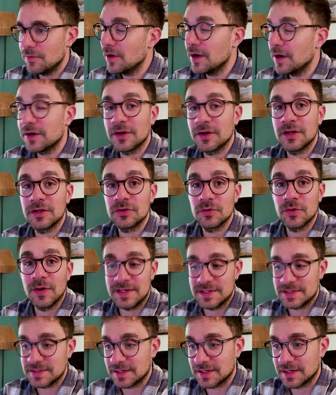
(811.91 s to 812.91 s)
We are going to
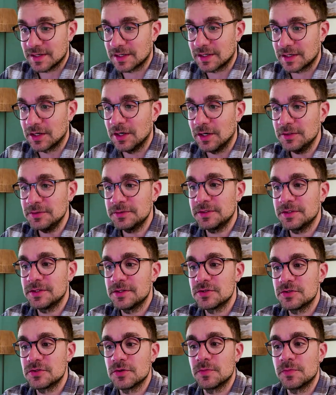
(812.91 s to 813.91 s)
ask Claude
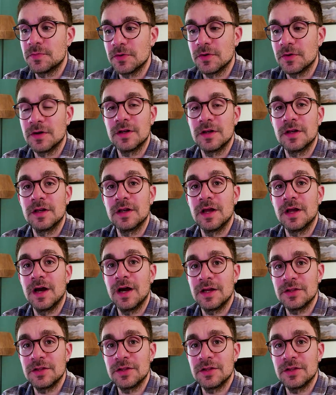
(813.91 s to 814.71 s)
to pull